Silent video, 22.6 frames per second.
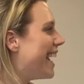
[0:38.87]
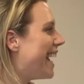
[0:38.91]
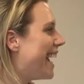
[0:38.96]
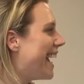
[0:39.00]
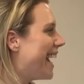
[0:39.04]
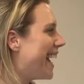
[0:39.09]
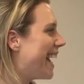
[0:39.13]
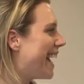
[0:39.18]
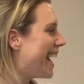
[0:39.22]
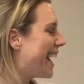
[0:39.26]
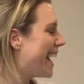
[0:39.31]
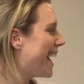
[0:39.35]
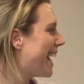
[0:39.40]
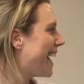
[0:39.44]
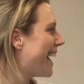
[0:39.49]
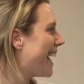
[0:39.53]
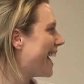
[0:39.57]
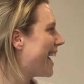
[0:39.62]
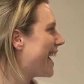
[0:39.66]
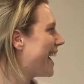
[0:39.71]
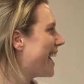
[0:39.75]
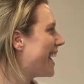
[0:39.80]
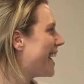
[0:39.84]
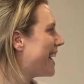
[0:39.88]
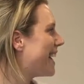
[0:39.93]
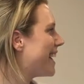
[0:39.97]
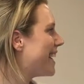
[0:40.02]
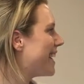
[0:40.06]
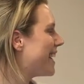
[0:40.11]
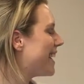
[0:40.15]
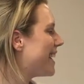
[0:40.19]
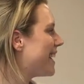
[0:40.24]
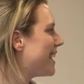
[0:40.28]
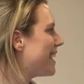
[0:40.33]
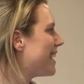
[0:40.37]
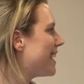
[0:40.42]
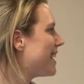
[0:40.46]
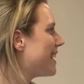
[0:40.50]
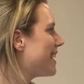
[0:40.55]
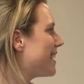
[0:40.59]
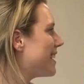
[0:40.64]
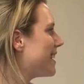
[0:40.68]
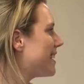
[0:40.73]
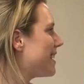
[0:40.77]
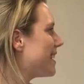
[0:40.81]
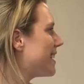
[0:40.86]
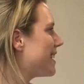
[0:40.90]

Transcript: The person shown says nothing.